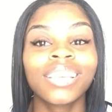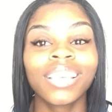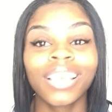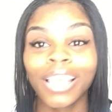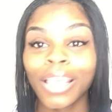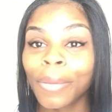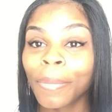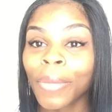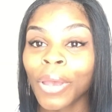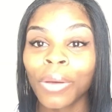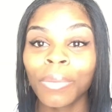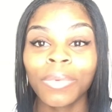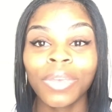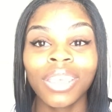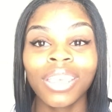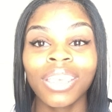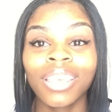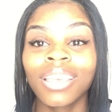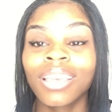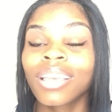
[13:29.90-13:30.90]
Email
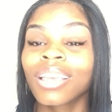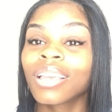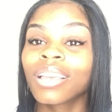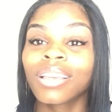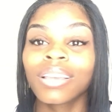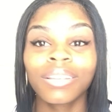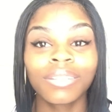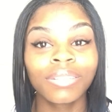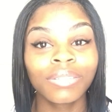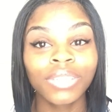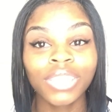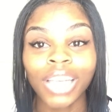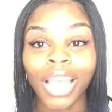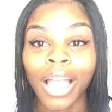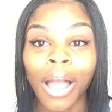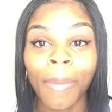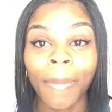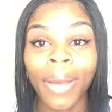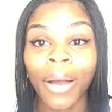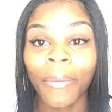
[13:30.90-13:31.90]
me. Check
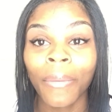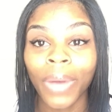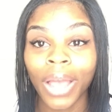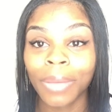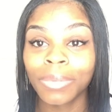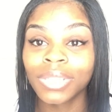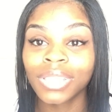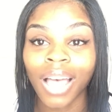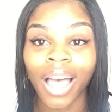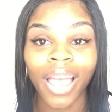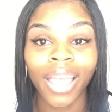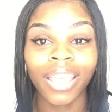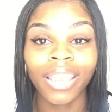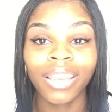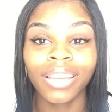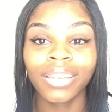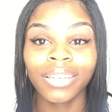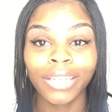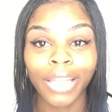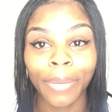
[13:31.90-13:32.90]
out my
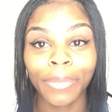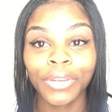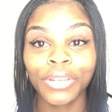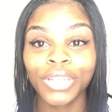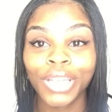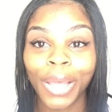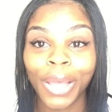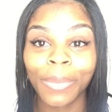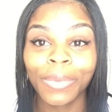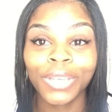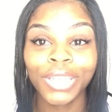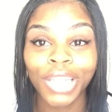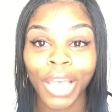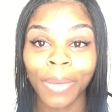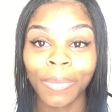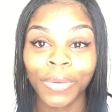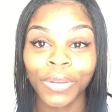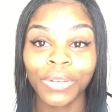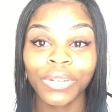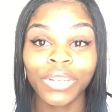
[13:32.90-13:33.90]
website,
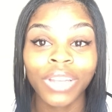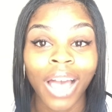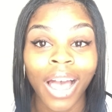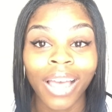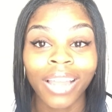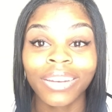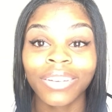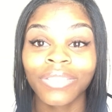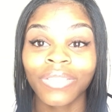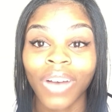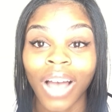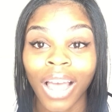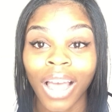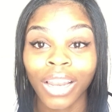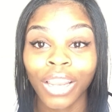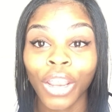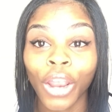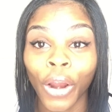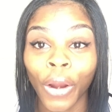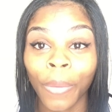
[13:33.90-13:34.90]

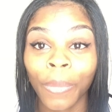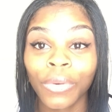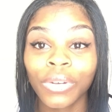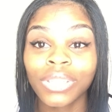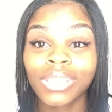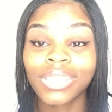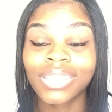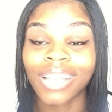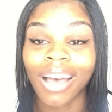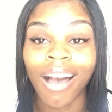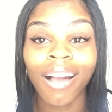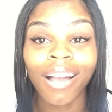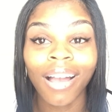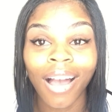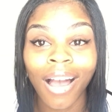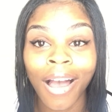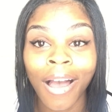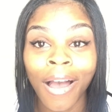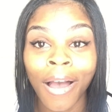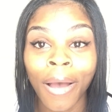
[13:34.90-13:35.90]

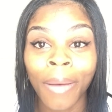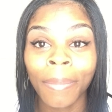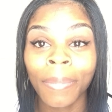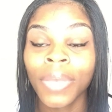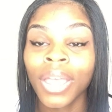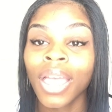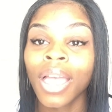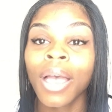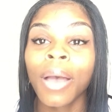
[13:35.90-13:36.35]
www.navoniherbals.com.